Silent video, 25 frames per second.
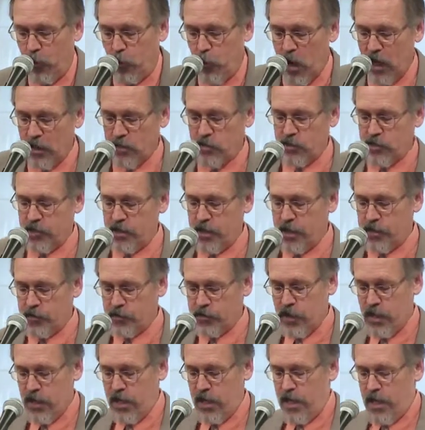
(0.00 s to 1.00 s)
Watts
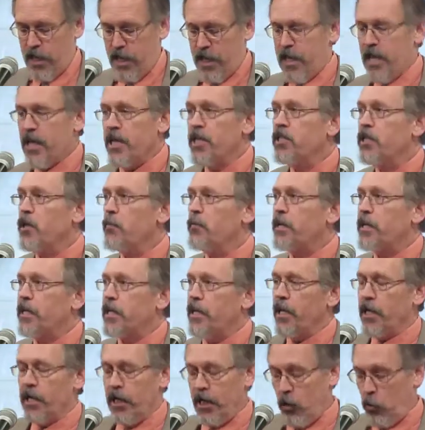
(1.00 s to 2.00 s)
says, in the
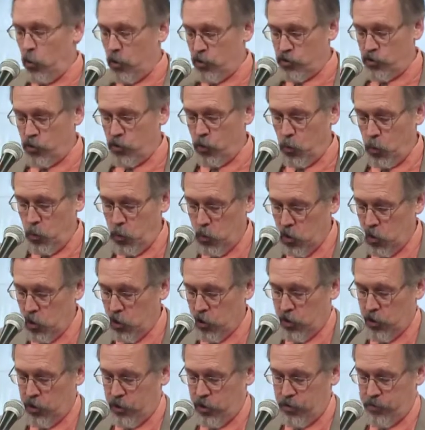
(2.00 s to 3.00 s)
beginning was the
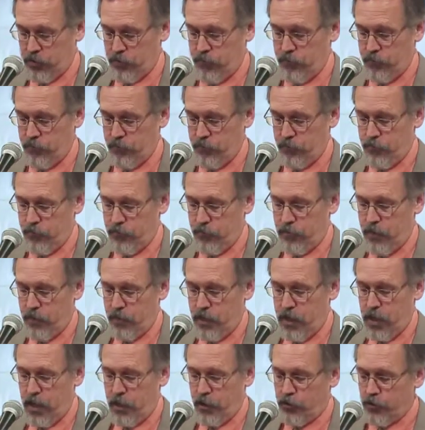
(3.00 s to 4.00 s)
Word,
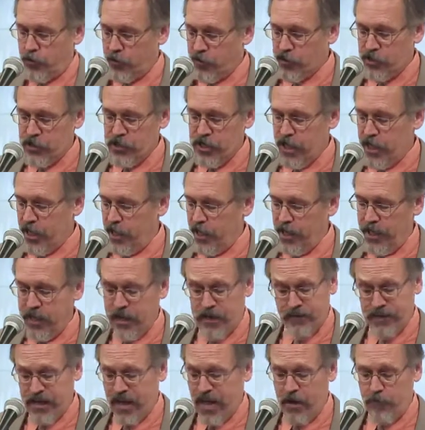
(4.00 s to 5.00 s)
and Christianity
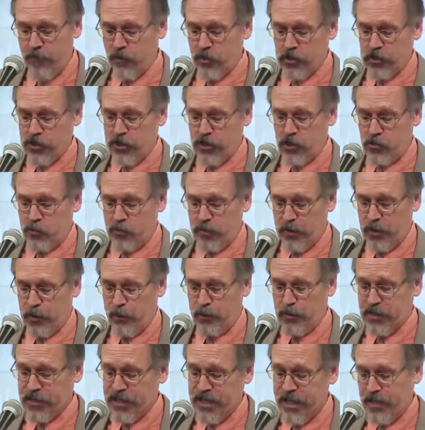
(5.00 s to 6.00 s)
has ever since been
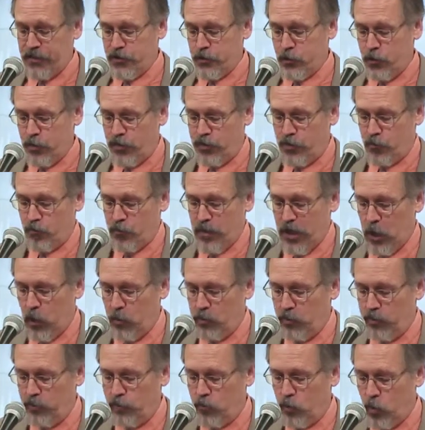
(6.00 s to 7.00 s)
obsessed with the
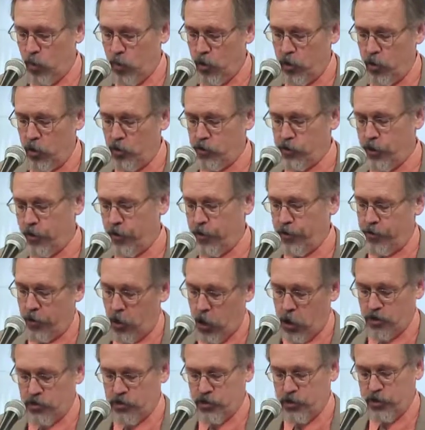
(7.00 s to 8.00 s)
realm of words and
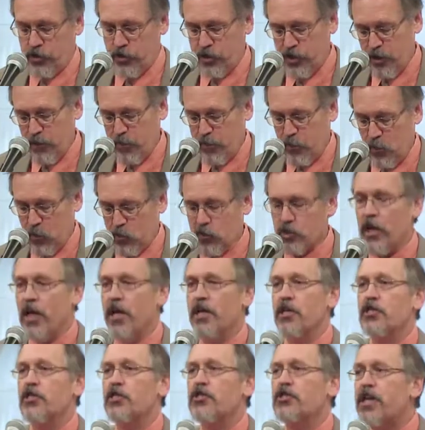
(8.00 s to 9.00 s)
thoughts and symbols
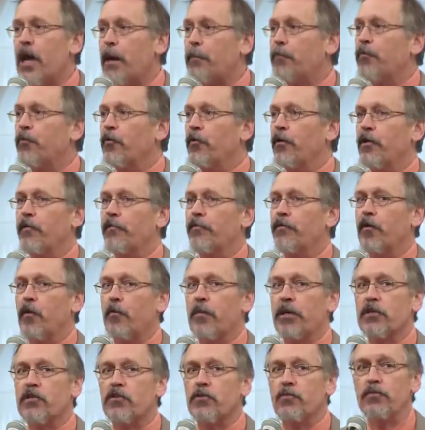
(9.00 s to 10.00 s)
separate from
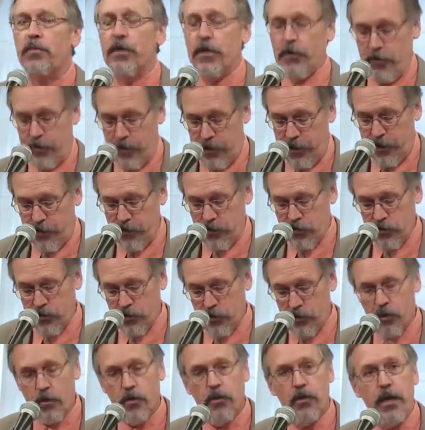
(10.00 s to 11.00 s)

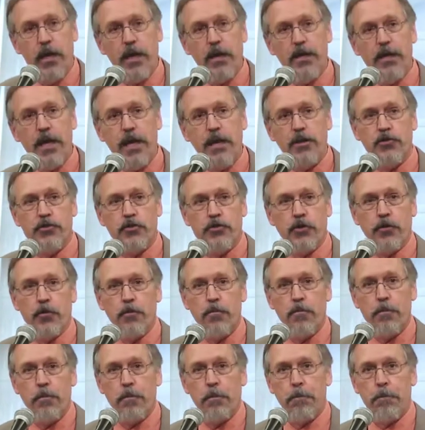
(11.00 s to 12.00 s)
experience and
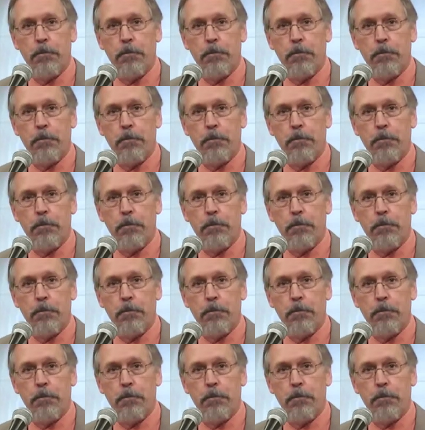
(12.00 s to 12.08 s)
nature.